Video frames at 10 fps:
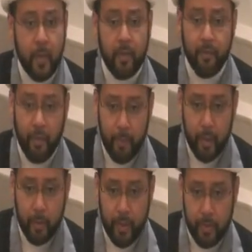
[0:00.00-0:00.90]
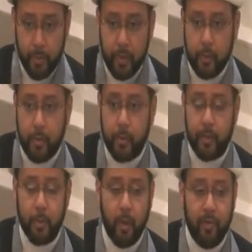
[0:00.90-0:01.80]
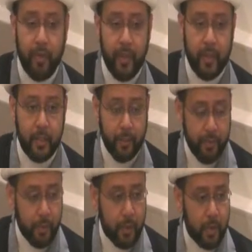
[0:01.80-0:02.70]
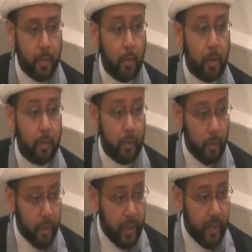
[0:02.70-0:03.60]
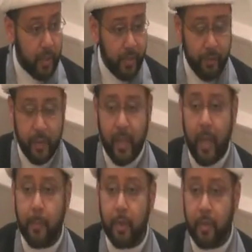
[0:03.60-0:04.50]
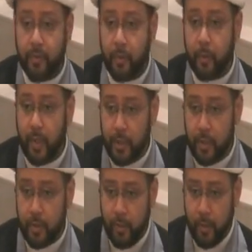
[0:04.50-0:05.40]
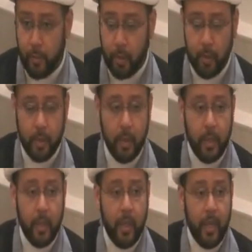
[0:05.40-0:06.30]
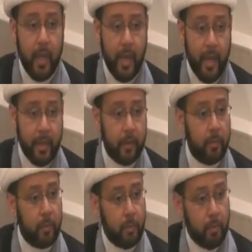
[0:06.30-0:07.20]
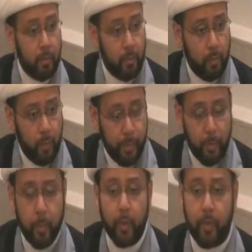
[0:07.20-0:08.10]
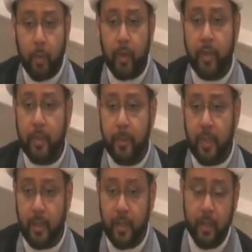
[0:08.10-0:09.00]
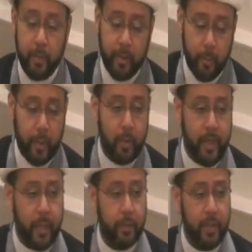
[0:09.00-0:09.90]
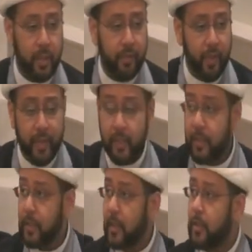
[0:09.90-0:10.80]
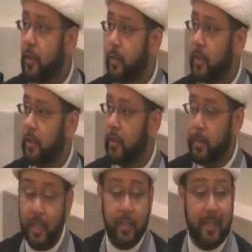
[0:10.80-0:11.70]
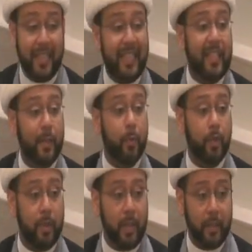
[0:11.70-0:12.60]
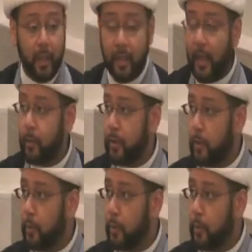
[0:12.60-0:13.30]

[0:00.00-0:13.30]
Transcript: From the U.S., what we do is we offer aid to refugees who are located in different camps or different locations around the world. And we promote the work that's being done there, but we don't actually send finances into those areas because legally we are not allowed to.